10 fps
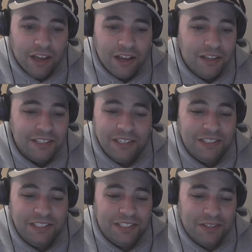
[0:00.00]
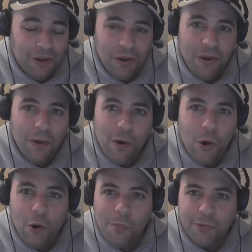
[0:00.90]
because it's just
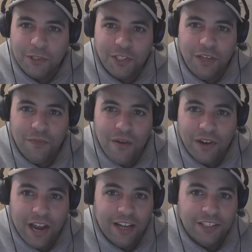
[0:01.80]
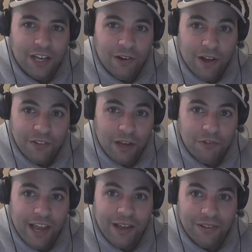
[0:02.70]
horrible to see your favorite character go
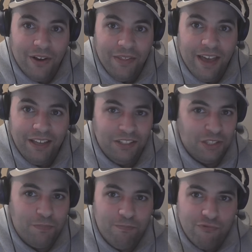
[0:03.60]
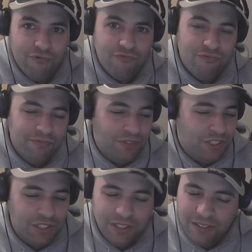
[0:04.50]
down like that. You
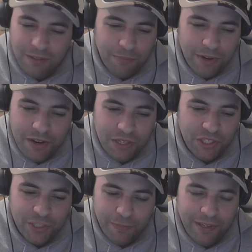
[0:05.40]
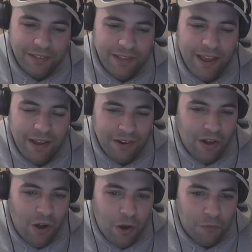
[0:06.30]
just completely split down in
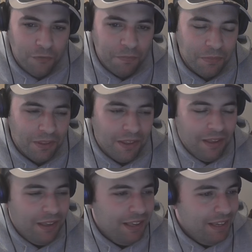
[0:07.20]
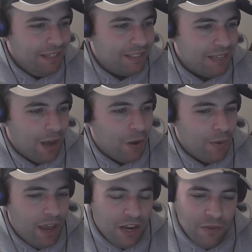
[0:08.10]
half.
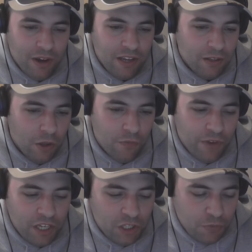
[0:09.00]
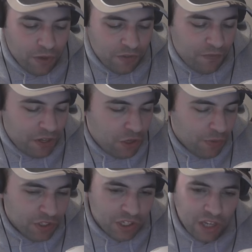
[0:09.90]
So anyway, look, thank you
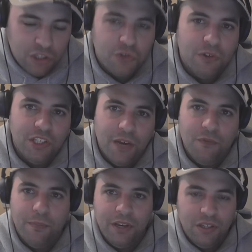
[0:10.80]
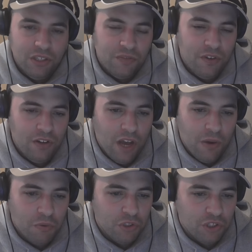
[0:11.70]
once again, Screw Attack, for making this
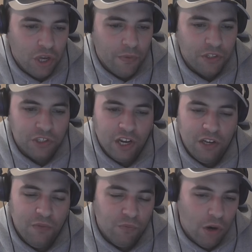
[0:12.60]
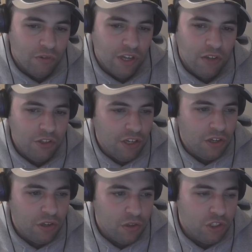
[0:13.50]
video. It was so entertaining. Well done. You've
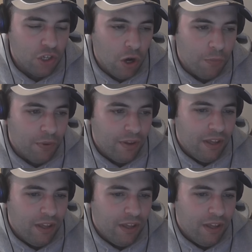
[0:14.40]
done a good job,